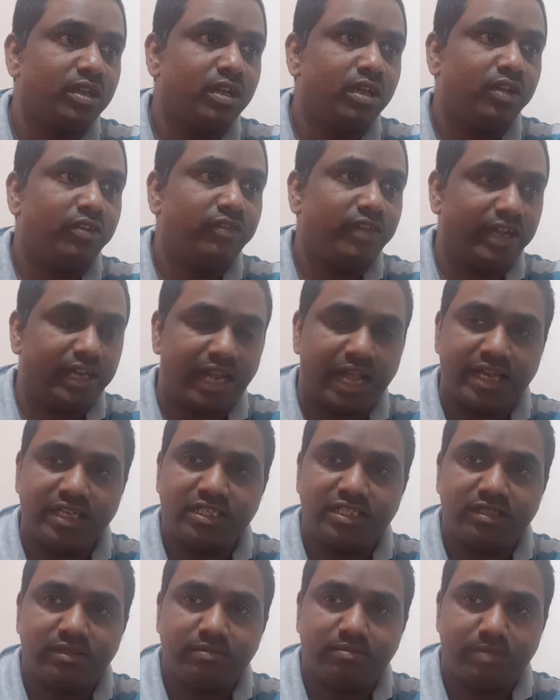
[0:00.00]

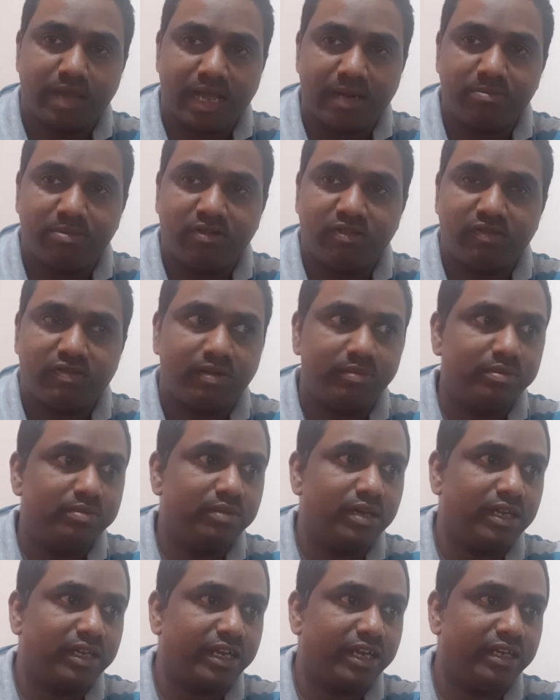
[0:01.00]
finance, manpower from the
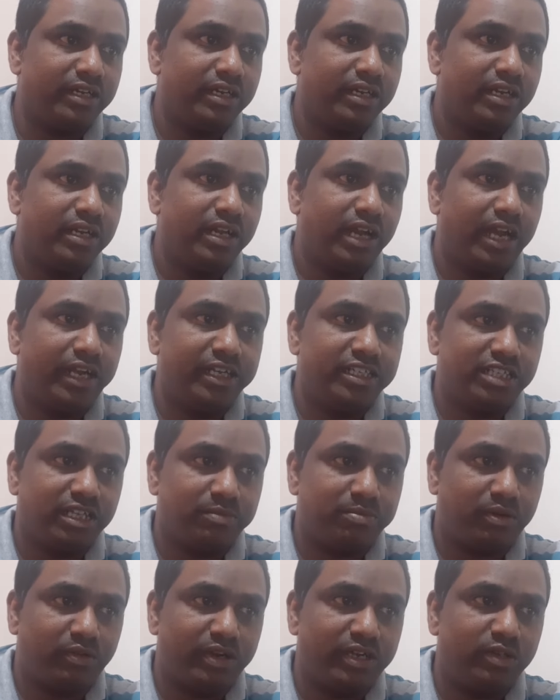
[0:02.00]
market, and it shall
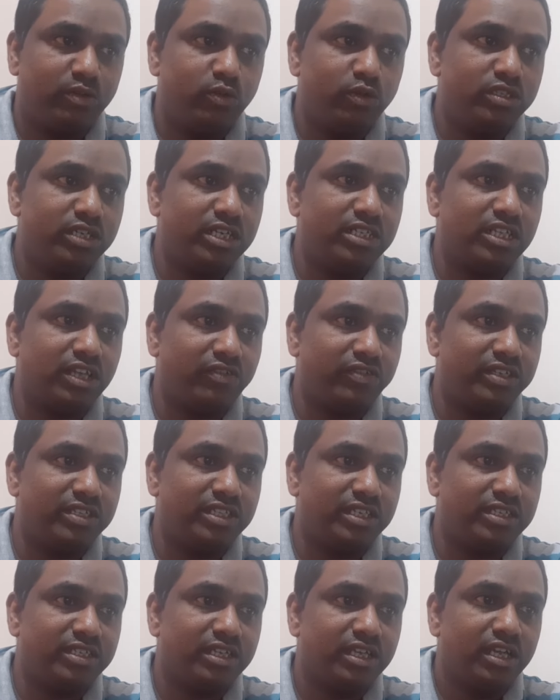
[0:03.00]
provide goods and
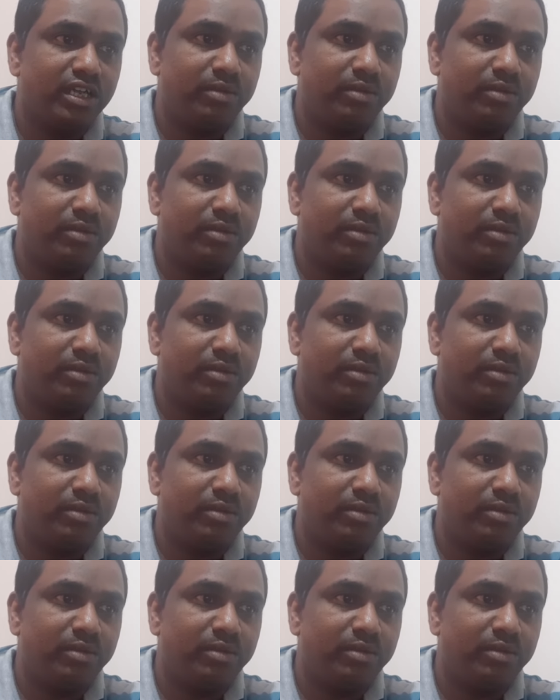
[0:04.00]
services,